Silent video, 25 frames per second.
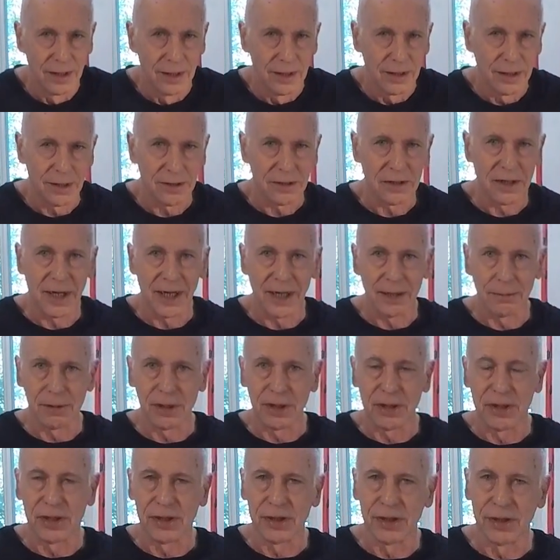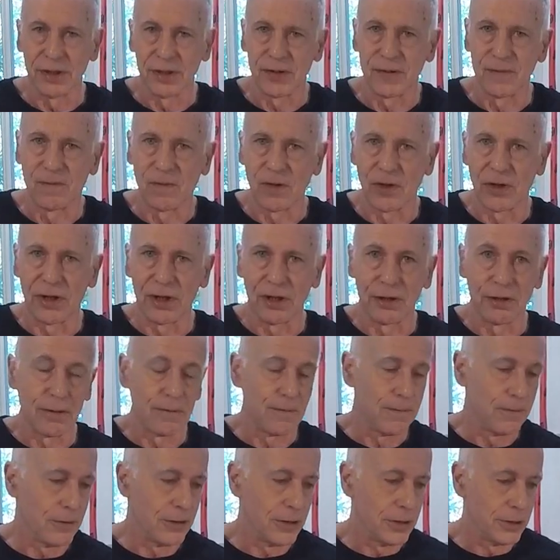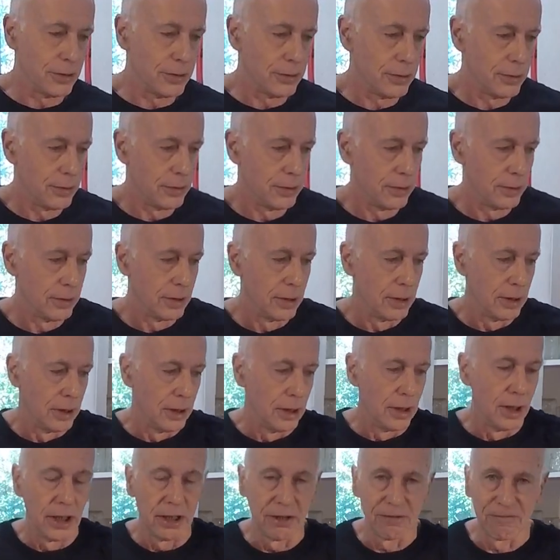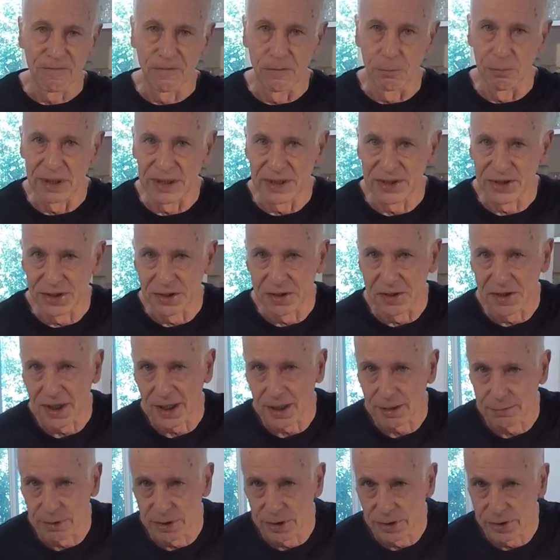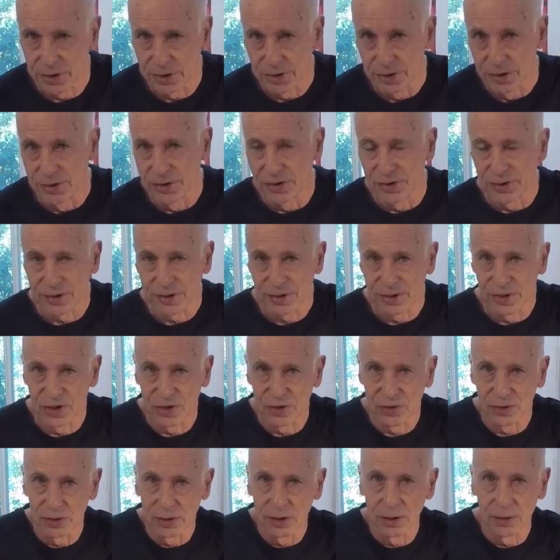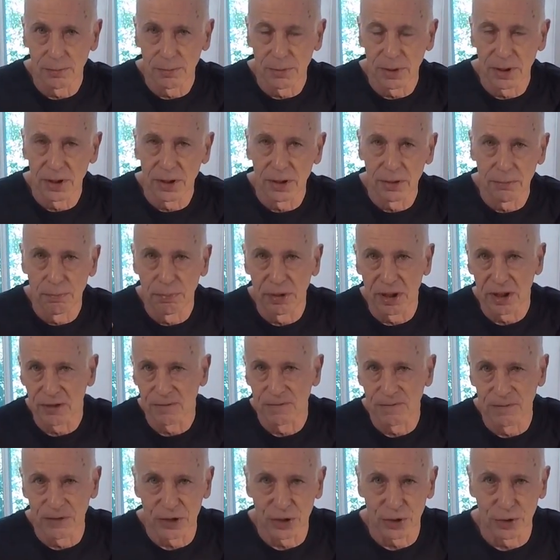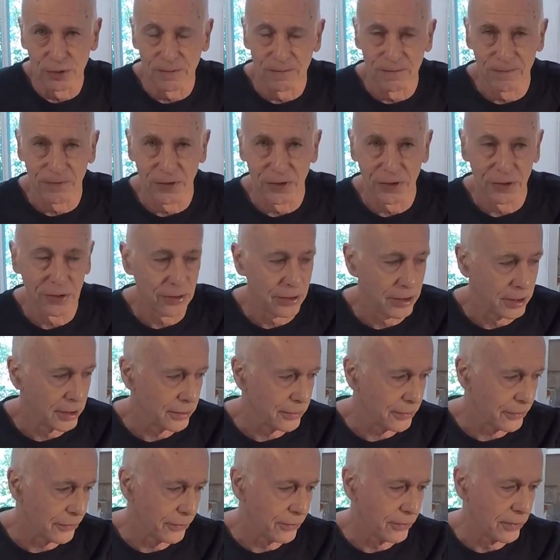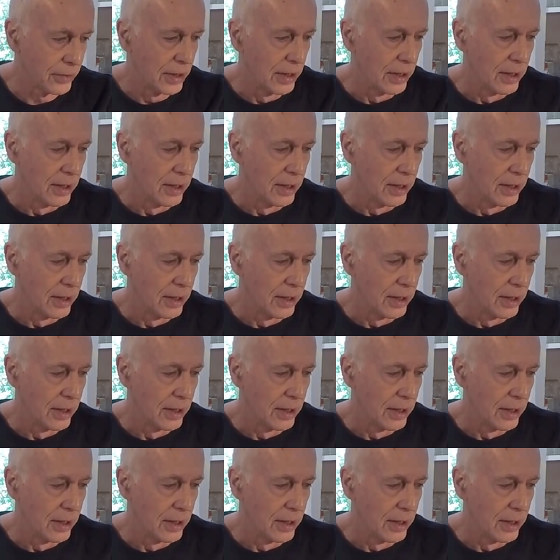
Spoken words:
Now, cabbage is very good for you, and fermented cabbage is extremely beneficial for your health.